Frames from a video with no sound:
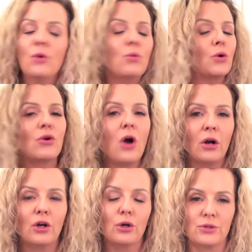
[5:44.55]
We're
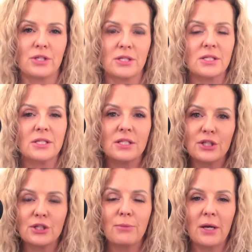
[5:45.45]
not coaches.
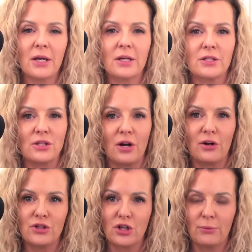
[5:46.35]
Decision making is not
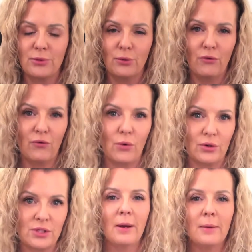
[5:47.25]
our job to
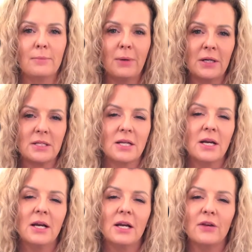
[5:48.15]
enforce. But
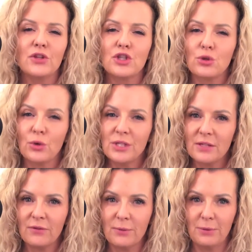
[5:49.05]
if the
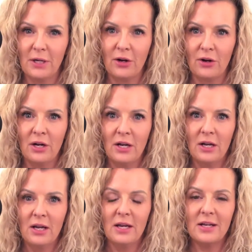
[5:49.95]
choice of the player
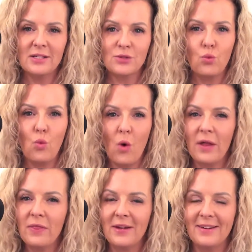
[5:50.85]
is
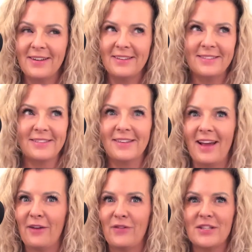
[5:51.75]
one that isn't
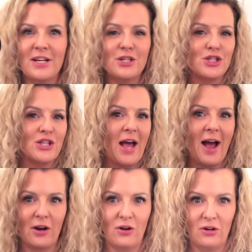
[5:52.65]
advantageous
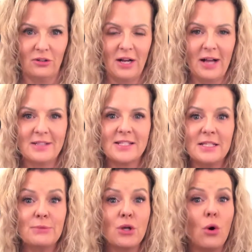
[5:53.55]
at all and
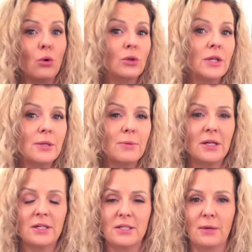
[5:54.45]
seems only to be
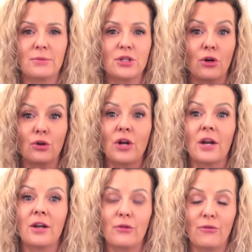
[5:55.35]
an attempt to earn
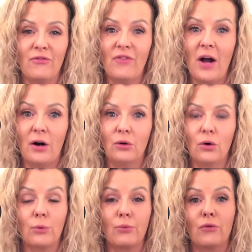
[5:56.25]
another foul
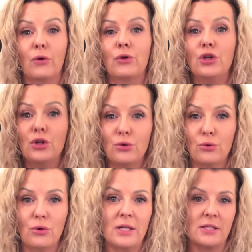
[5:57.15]
or provoke
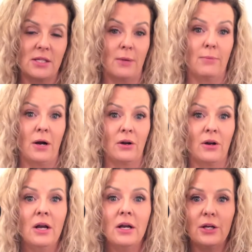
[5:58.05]
you as the
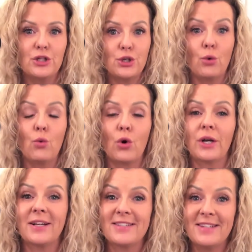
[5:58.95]
umpire into
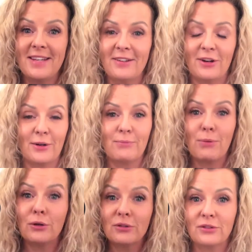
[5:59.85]
awarding a
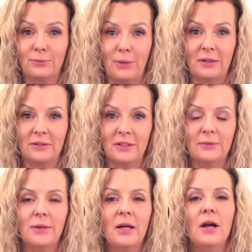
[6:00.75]
personal penalty,
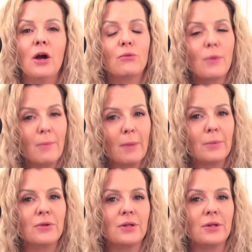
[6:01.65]
remember that the